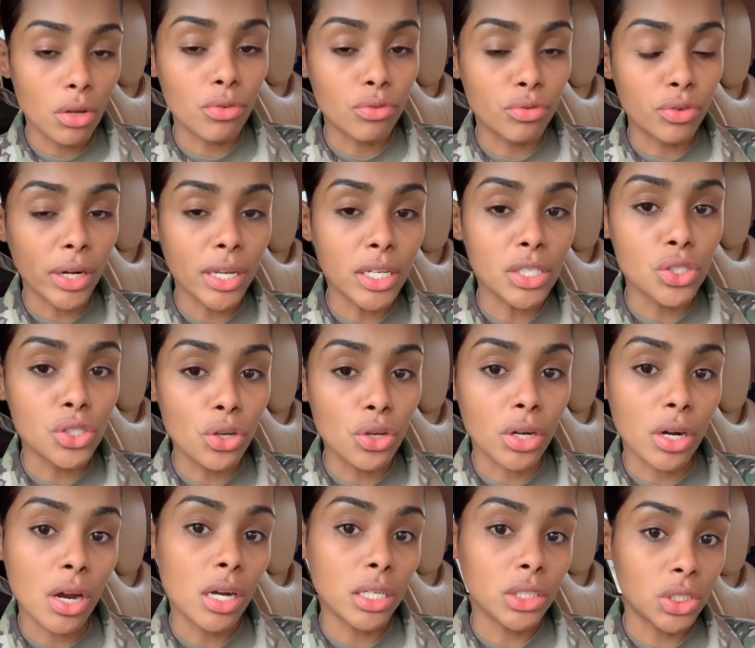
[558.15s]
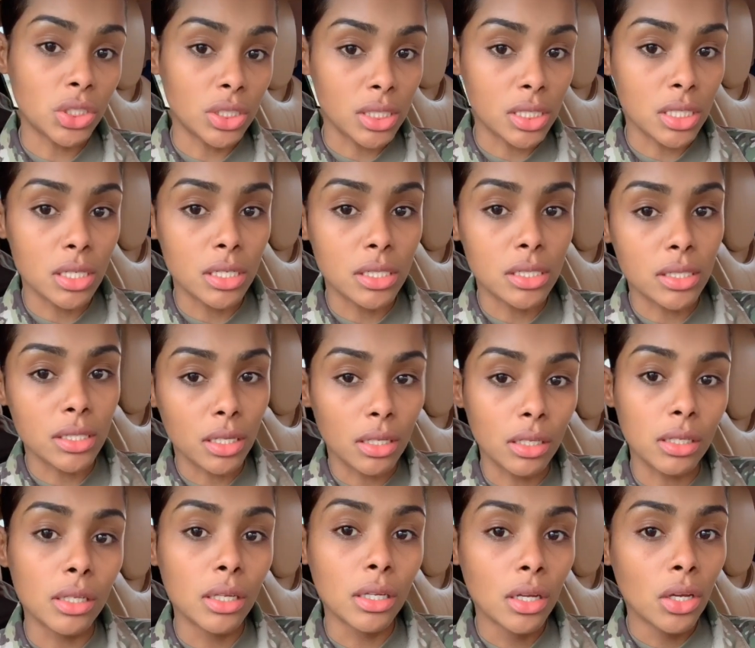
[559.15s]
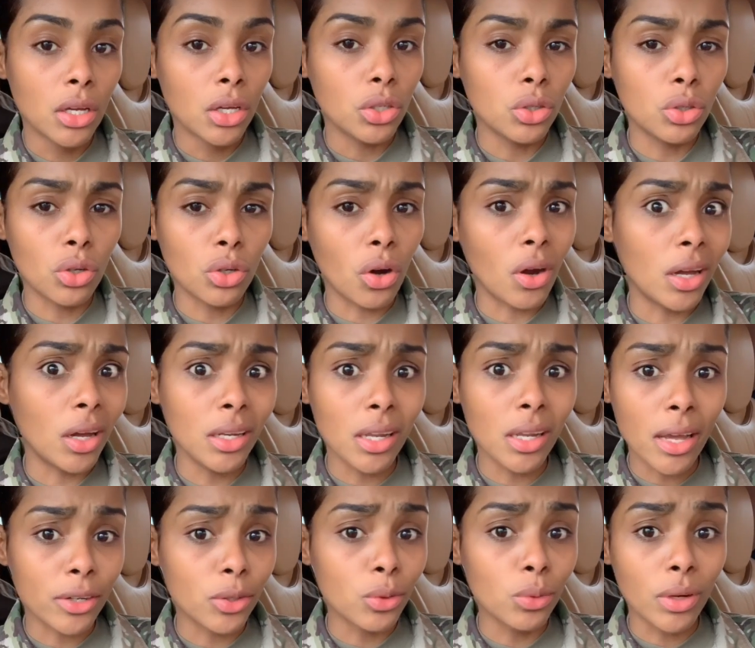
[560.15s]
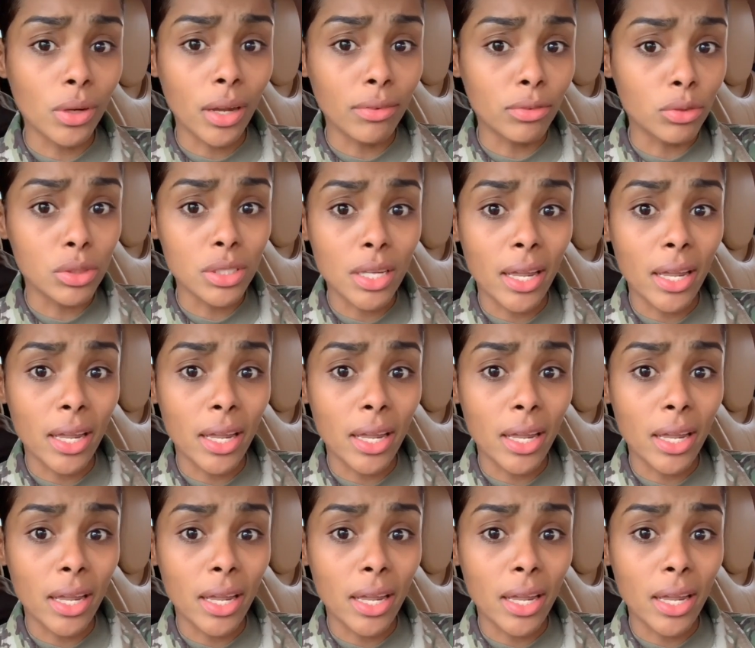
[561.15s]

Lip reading: raise your consciousness and, unlock new levels.